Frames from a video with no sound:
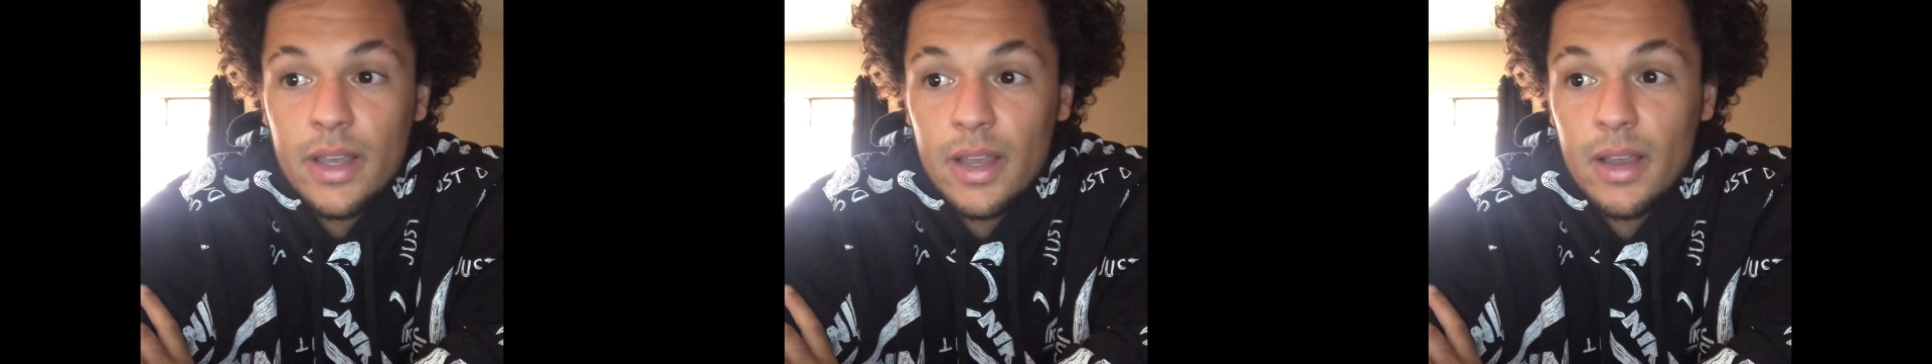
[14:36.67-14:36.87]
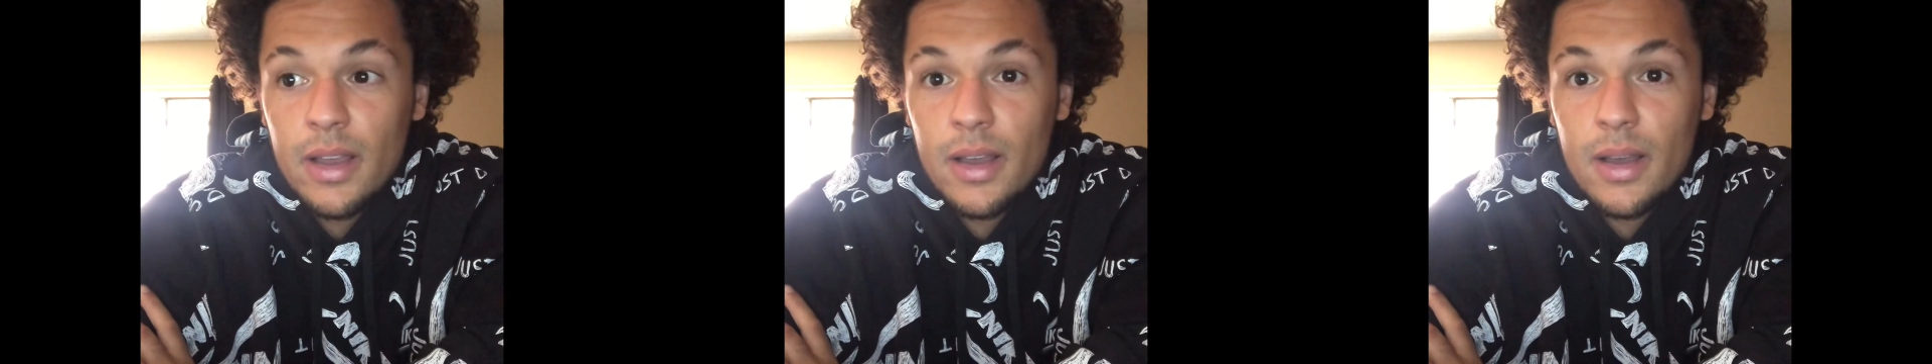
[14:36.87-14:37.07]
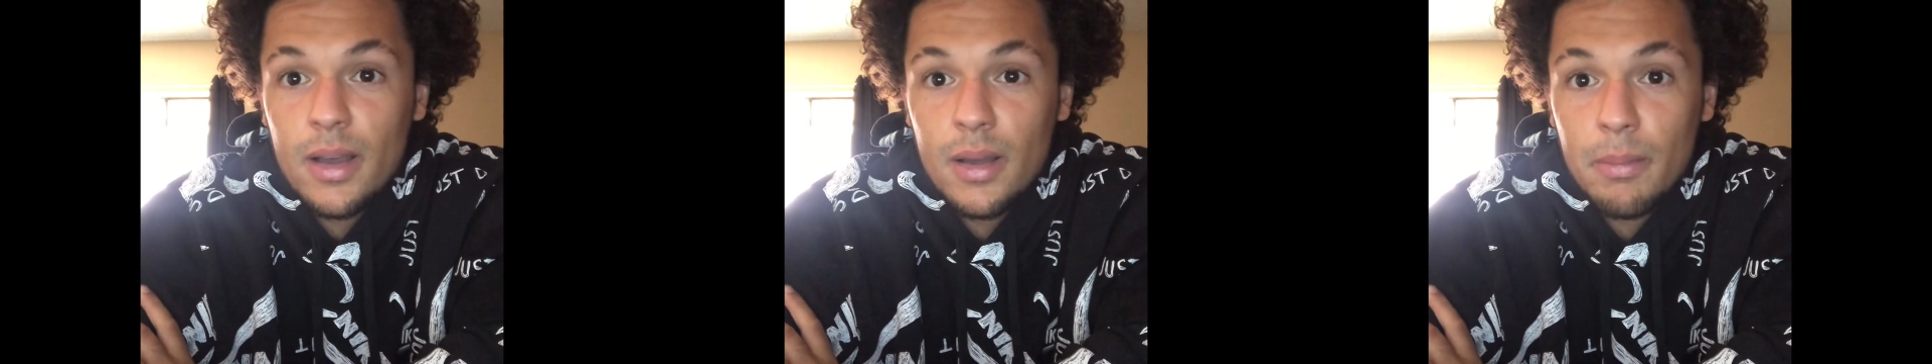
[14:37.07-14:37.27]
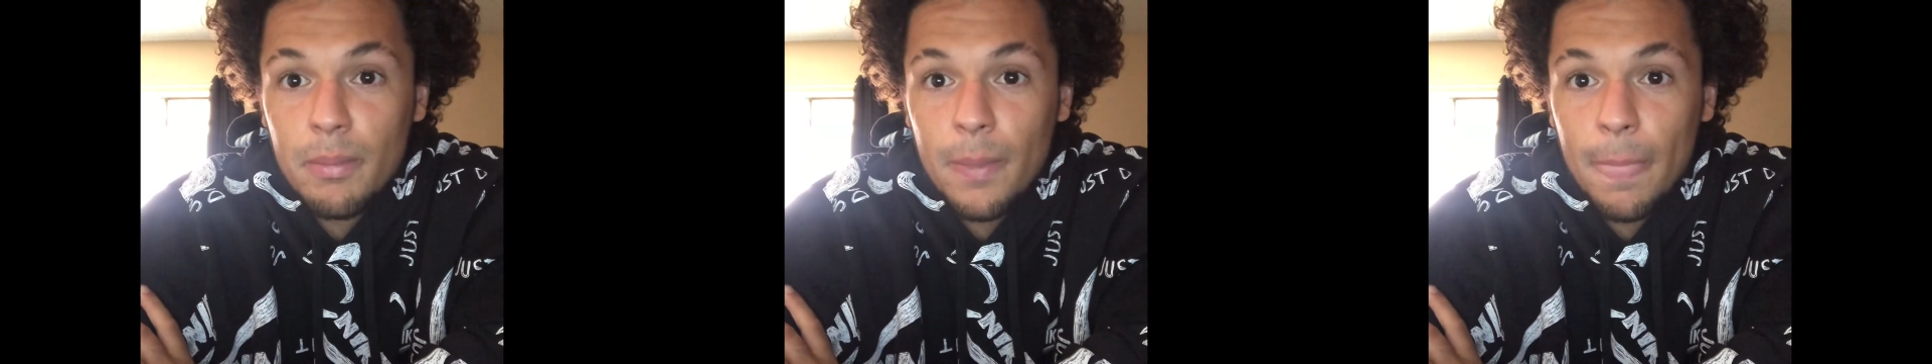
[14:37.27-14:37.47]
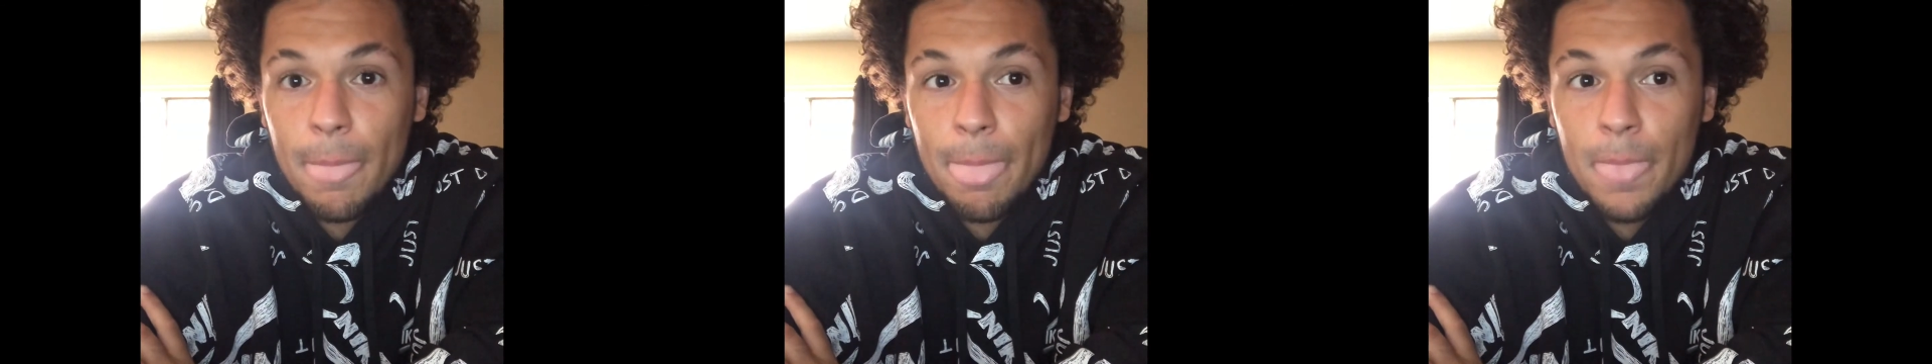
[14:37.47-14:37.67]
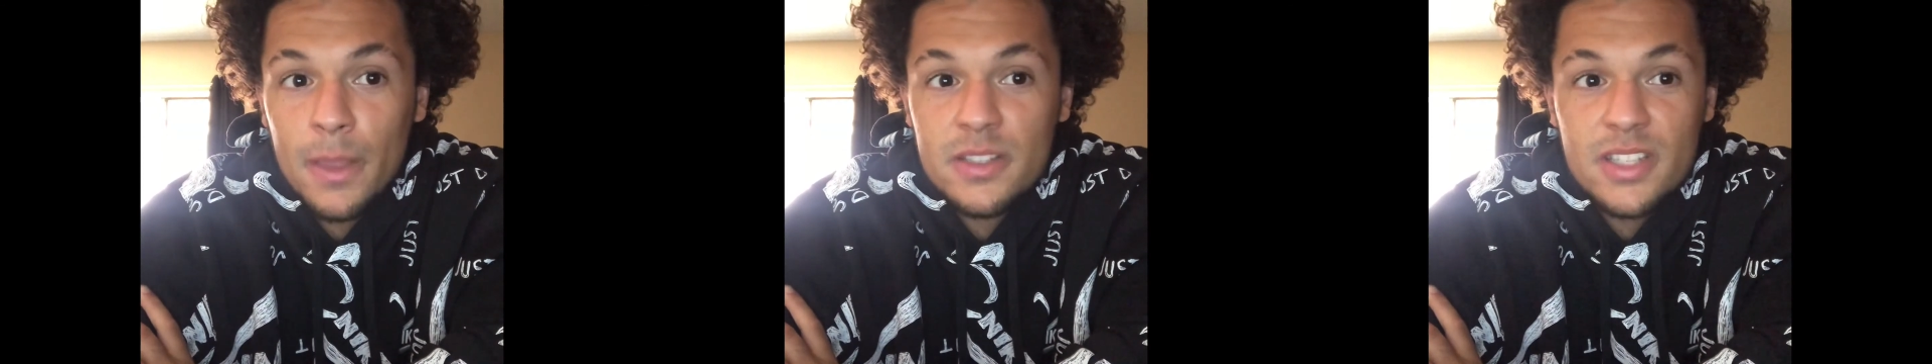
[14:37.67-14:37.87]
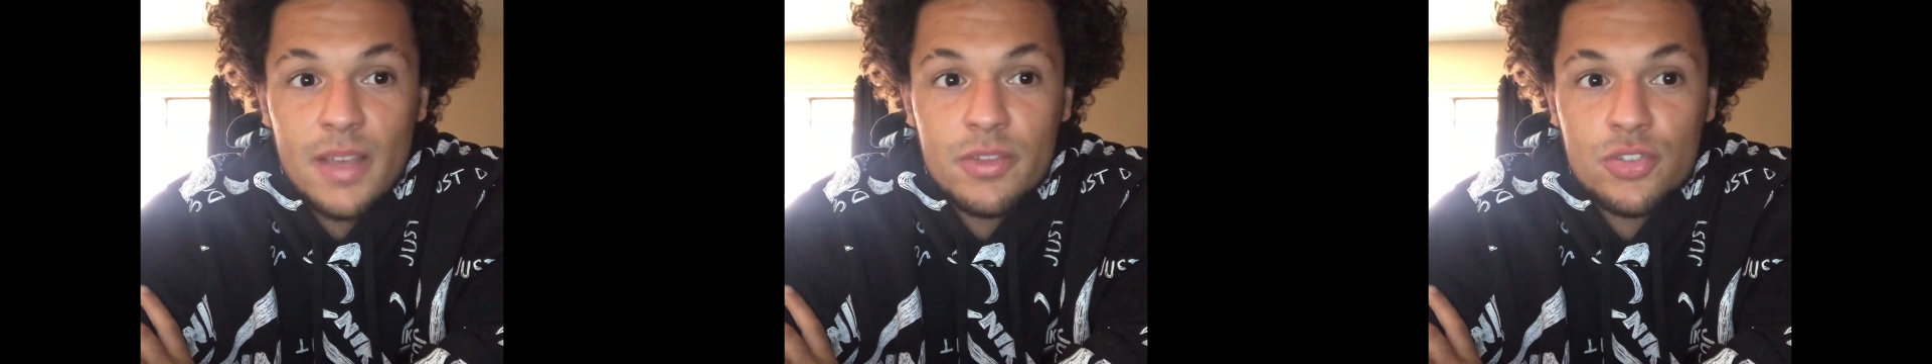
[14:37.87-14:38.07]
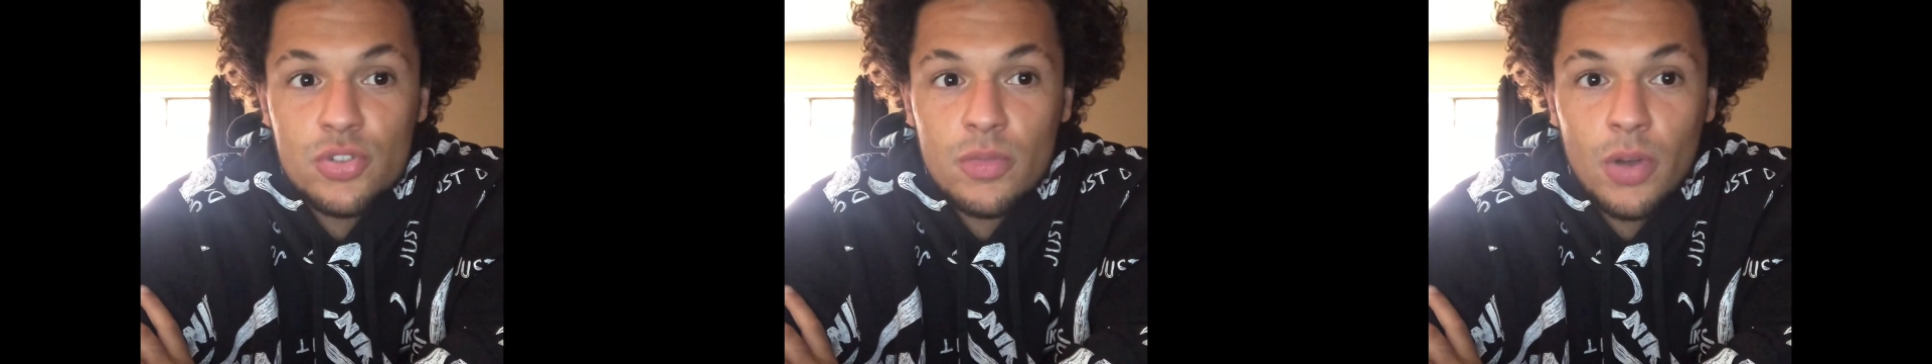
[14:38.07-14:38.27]
And
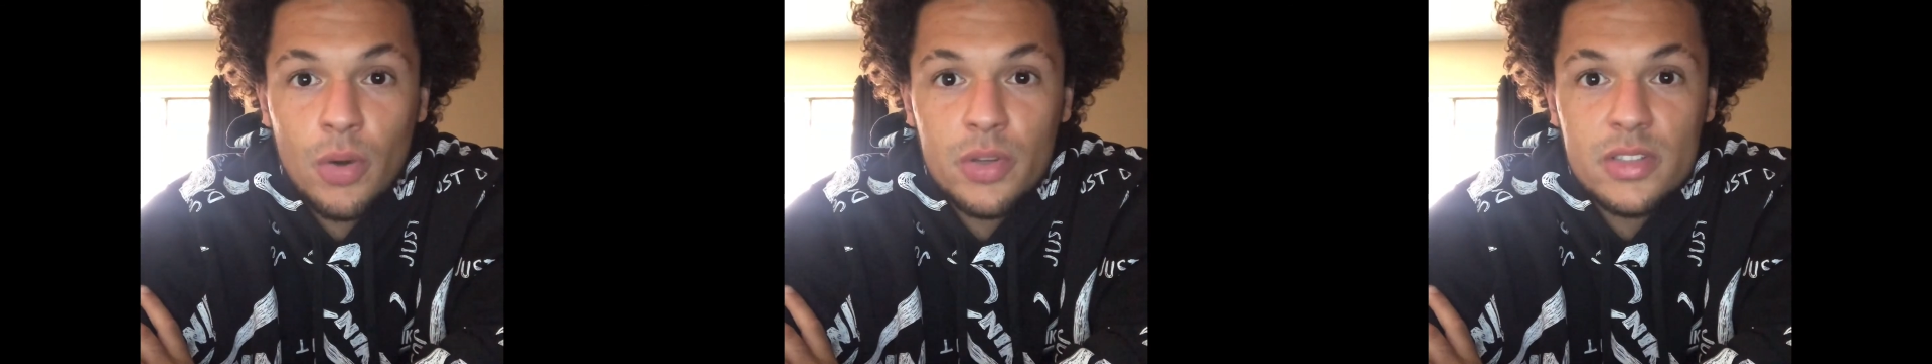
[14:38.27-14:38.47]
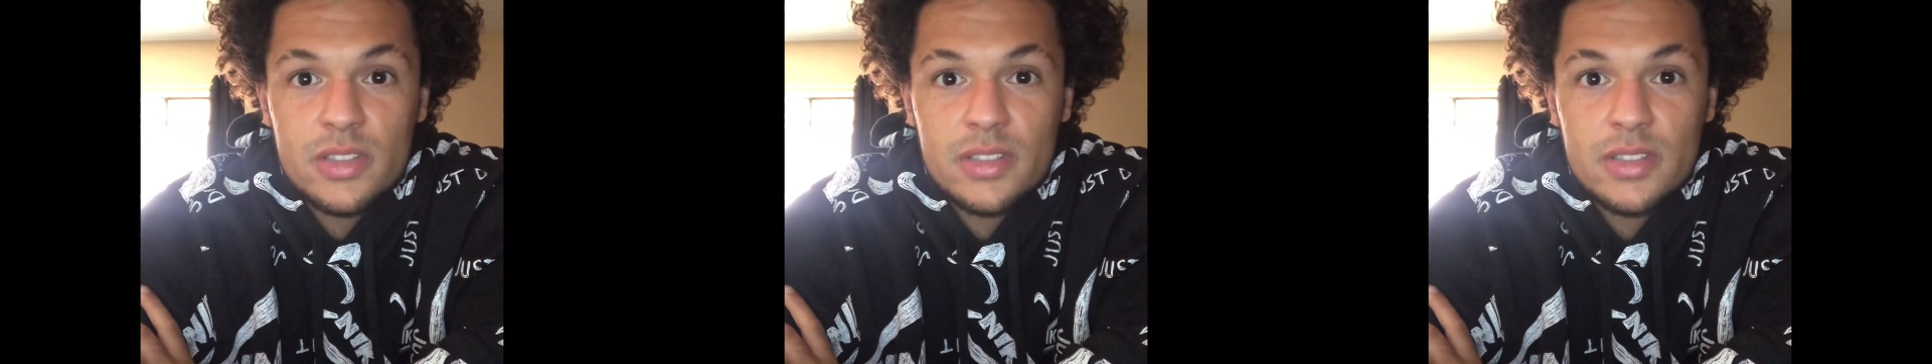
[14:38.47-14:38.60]
Stefan Struve always